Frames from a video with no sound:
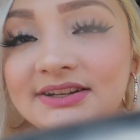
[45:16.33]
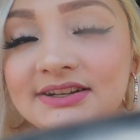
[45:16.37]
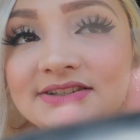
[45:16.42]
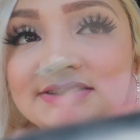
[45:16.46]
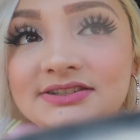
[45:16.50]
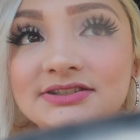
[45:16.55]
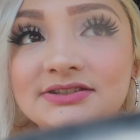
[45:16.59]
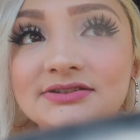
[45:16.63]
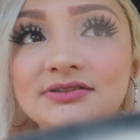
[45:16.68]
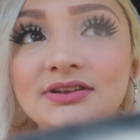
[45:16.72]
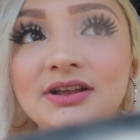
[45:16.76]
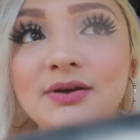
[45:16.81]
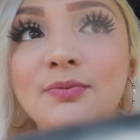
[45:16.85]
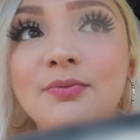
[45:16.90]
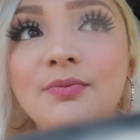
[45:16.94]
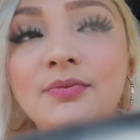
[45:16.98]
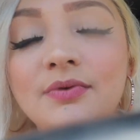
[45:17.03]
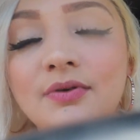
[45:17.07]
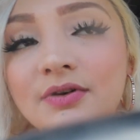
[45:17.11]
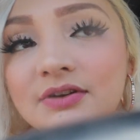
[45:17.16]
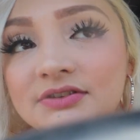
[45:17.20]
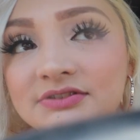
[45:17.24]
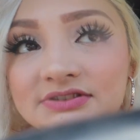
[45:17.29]
It's
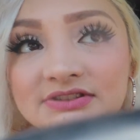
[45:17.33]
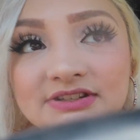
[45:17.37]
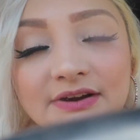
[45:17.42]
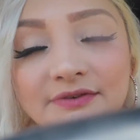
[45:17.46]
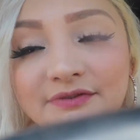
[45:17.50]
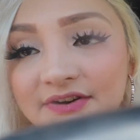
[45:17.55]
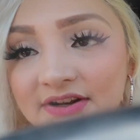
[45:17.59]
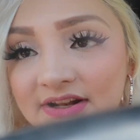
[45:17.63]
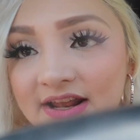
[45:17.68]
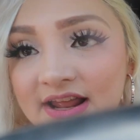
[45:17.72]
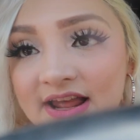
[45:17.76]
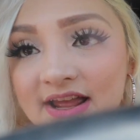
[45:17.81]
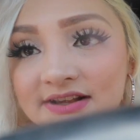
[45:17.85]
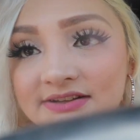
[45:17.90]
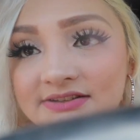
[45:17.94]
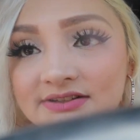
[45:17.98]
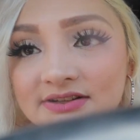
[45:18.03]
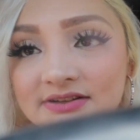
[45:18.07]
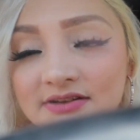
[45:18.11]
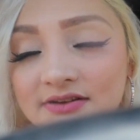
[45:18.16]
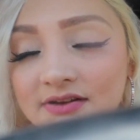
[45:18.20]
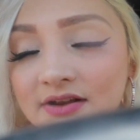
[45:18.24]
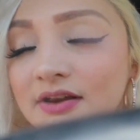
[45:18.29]
um, it definitely has
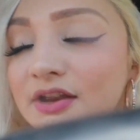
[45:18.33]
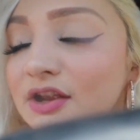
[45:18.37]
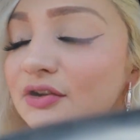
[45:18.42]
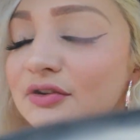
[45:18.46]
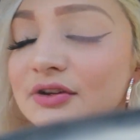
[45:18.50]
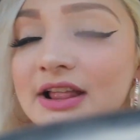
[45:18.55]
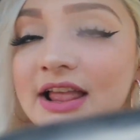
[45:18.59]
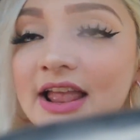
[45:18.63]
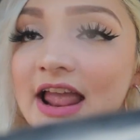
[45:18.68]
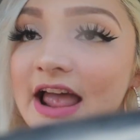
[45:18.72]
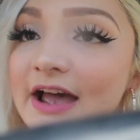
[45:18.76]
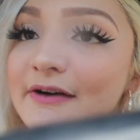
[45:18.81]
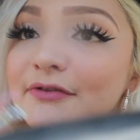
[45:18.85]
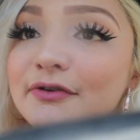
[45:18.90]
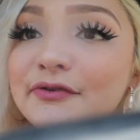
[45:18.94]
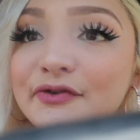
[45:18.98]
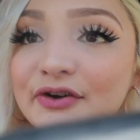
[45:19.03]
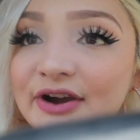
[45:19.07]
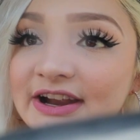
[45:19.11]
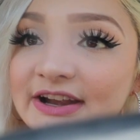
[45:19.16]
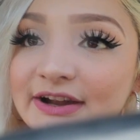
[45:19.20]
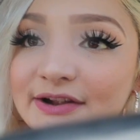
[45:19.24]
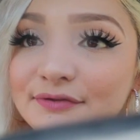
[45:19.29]
you know like have a
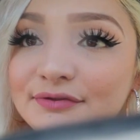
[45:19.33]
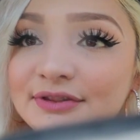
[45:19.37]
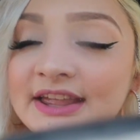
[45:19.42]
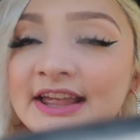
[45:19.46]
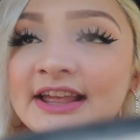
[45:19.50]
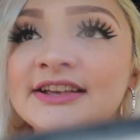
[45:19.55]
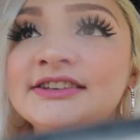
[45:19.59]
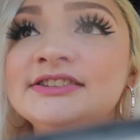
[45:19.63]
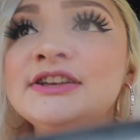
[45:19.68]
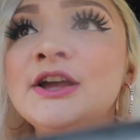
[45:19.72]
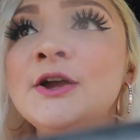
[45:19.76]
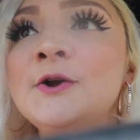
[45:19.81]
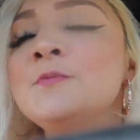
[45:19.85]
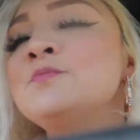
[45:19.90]
variety of things,